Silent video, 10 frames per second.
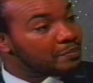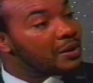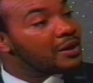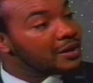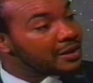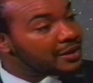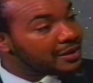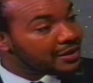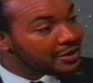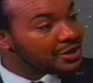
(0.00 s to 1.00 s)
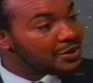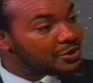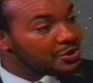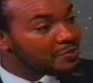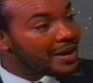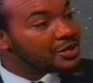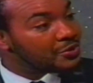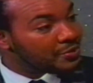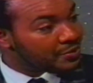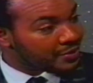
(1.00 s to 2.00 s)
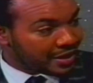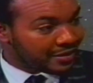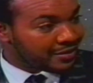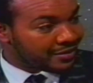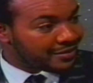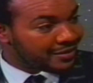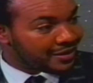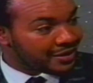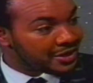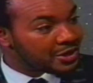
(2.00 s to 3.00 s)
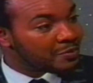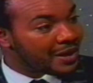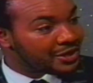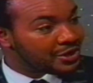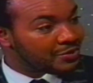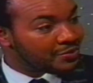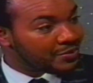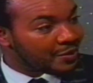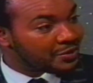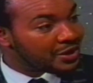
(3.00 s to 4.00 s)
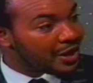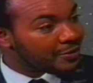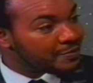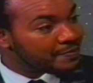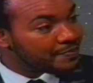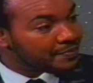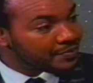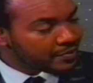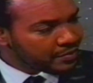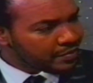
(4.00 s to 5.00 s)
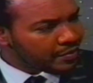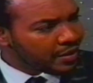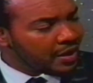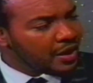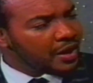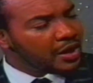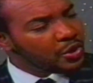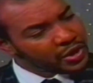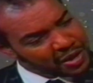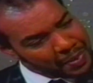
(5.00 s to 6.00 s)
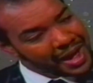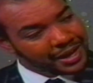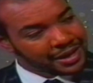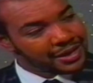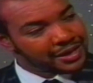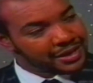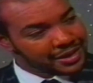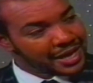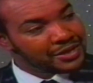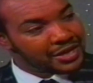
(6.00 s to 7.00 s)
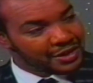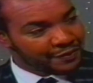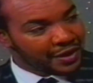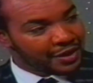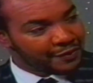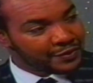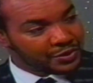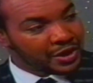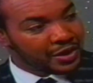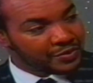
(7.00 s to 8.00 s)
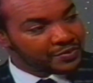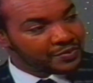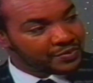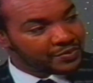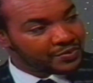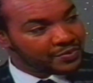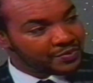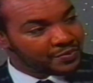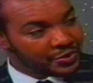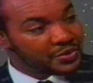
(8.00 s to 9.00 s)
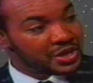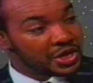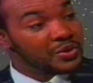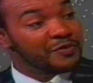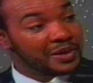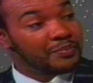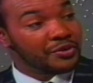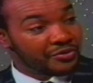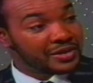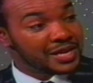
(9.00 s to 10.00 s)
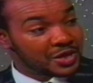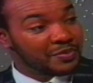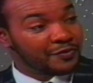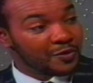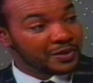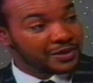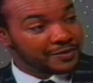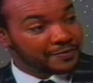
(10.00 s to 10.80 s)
bug continued to bite you then, and is still biting you up to now. Looking back, 1985 to now, would you say you have made progress as a performer?